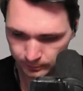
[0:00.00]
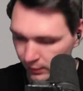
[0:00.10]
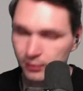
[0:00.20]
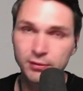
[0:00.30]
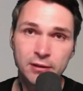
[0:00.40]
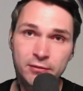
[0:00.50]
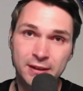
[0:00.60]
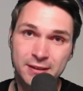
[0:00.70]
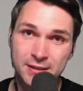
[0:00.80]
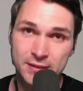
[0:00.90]
Fun
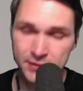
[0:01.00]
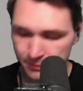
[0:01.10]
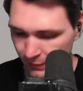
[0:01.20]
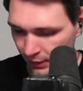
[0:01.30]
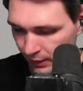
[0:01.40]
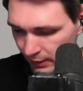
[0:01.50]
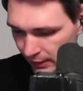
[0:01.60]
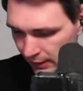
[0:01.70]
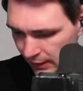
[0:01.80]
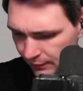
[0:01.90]
fact is,
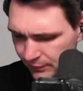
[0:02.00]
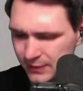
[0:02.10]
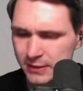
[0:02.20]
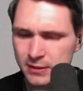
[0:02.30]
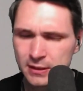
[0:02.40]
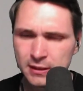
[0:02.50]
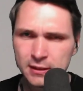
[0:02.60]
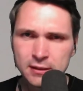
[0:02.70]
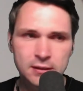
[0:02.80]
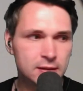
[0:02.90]
I've
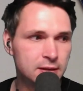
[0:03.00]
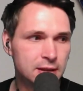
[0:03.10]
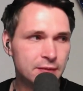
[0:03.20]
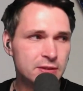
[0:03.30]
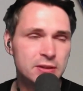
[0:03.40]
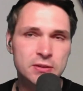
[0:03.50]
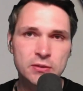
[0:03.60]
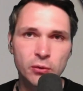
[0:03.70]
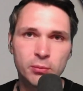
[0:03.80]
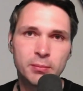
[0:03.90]
seen
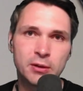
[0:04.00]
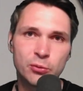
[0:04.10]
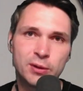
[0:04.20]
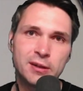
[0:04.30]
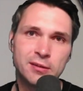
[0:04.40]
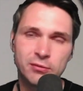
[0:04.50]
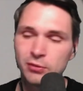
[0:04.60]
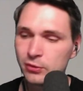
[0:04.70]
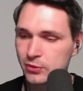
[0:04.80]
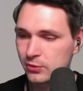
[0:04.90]
so many Radiant
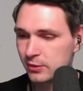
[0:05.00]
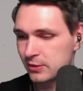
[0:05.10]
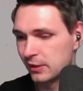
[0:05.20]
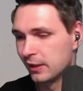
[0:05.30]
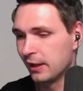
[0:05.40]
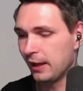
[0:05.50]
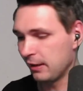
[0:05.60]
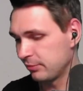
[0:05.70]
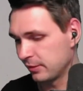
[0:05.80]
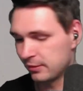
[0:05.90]
Venusaurs in
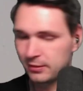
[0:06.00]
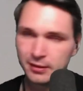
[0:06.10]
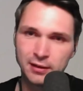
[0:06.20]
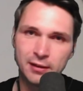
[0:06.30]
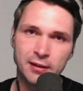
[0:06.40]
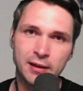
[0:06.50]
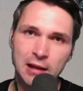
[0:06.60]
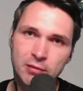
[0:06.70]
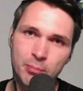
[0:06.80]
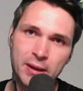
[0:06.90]

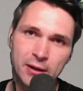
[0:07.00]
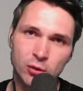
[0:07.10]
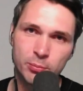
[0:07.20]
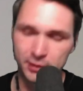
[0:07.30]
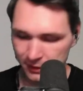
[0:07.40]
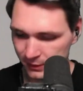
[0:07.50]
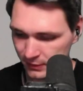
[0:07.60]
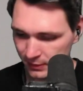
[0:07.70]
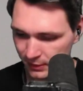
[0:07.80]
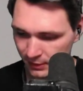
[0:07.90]
other pack
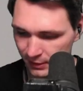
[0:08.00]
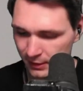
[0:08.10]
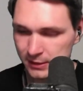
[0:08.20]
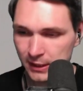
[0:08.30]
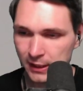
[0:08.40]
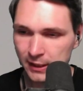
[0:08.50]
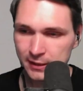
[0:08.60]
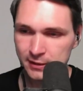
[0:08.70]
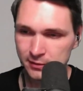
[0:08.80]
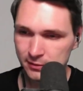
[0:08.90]
openings, and
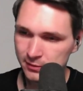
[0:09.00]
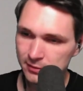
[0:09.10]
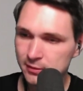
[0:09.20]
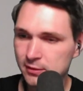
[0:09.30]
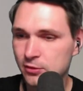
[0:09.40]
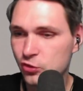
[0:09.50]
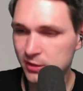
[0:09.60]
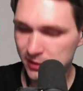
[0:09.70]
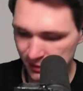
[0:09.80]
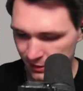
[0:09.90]
I just